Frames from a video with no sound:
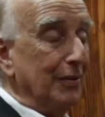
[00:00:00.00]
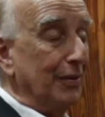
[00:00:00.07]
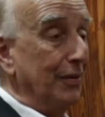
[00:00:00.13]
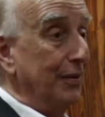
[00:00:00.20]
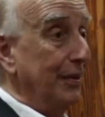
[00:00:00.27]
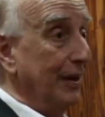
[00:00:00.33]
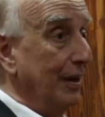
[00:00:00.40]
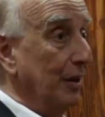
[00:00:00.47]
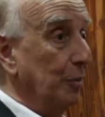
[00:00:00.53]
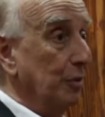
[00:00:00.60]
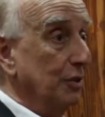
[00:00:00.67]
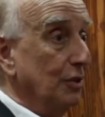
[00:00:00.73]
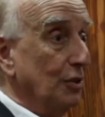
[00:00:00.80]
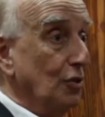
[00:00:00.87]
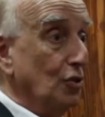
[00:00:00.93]
there
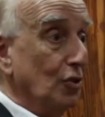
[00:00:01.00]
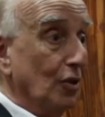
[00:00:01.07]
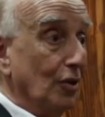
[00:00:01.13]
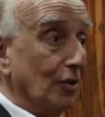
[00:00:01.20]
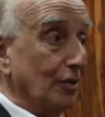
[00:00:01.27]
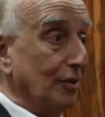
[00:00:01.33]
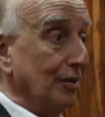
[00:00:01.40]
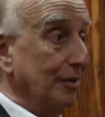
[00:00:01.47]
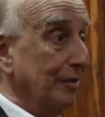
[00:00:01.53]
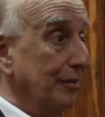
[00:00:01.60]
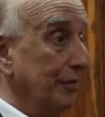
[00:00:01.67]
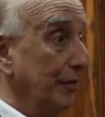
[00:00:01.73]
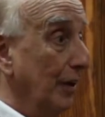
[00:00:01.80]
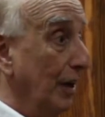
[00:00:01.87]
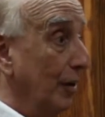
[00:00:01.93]
was a shirt
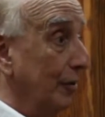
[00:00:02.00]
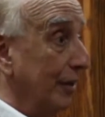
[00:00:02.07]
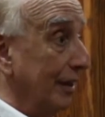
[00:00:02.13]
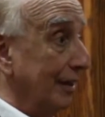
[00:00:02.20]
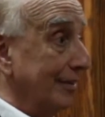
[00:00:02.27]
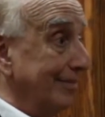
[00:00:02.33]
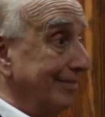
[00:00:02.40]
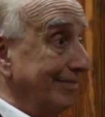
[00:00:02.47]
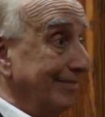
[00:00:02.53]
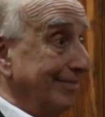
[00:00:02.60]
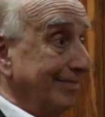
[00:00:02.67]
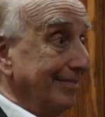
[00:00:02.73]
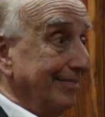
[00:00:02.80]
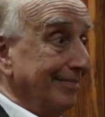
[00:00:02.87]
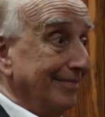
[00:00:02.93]
floating
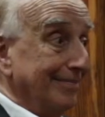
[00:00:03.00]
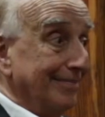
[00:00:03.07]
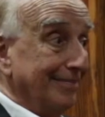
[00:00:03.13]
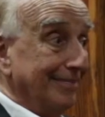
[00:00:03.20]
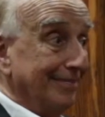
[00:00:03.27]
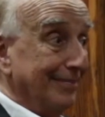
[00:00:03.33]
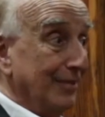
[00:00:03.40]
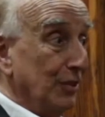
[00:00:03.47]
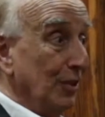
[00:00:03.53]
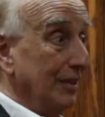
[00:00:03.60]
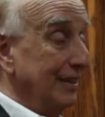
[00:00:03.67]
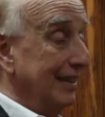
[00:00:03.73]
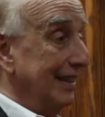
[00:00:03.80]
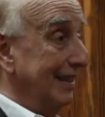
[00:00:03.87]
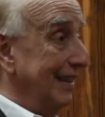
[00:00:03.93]

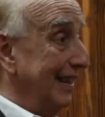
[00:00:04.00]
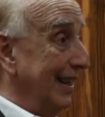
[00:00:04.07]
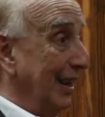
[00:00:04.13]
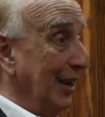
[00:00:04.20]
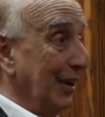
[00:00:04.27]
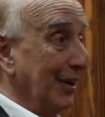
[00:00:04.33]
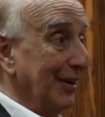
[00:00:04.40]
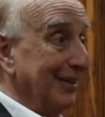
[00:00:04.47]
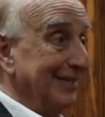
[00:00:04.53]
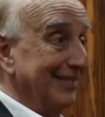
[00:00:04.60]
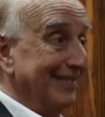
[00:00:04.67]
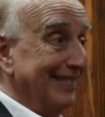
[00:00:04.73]
just in the air.